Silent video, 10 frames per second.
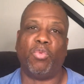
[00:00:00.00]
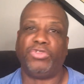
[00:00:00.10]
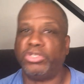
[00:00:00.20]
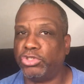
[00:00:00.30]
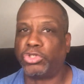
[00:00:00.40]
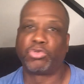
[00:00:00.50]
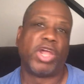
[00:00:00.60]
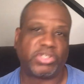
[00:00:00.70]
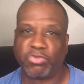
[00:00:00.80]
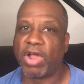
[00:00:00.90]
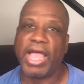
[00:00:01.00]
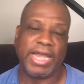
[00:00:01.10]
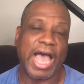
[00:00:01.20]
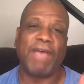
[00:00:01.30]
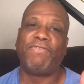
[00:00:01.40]
Did you stretch
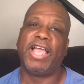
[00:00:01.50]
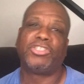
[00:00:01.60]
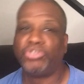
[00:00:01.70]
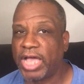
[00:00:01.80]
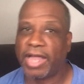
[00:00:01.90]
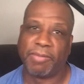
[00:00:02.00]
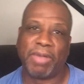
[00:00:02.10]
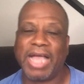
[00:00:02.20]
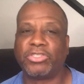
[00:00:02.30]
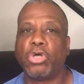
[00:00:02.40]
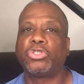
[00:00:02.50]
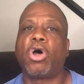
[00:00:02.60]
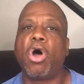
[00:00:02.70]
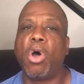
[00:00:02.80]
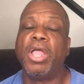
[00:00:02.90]
right? How fast you got out of the block? Those are
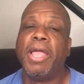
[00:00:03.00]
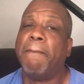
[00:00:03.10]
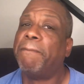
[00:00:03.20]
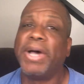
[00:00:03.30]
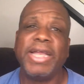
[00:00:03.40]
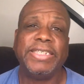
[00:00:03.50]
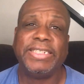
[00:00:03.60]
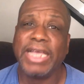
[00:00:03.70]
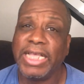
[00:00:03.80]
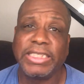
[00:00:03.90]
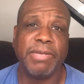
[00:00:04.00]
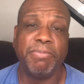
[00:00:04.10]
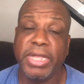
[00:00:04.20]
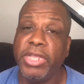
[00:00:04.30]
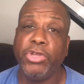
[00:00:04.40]
all, but it doesn't
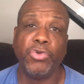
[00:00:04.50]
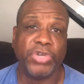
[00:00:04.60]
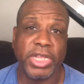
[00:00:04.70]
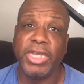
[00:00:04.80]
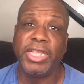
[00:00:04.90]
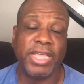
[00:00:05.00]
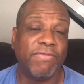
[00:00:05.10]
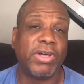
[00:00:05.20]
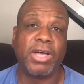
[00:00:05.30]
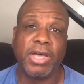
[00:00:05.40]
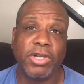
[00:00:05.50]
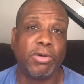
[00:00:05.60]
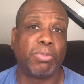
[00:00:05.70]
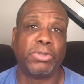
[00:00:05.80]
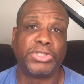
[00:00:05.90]
mean you didn't give
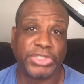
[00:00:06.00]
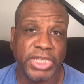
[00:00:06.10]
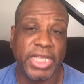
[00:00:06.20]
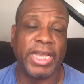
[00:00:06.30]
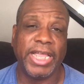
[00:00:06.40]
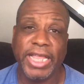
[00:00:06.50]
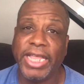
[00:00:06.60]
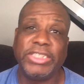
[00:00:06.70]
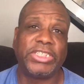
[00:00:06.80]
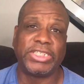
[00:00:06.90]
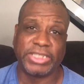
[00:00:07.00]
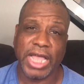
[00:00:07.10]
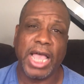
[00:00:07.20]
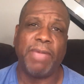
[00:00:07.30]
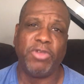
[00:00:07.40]
100% each
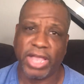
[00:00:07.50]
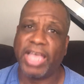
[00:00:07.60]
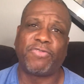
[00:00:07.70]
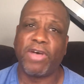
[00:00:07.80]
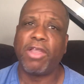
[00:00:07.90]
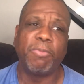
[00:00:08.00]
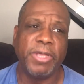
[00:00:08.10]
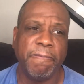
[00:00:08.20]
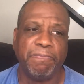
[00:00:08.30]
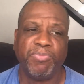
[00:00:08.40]
time. You guys follow me?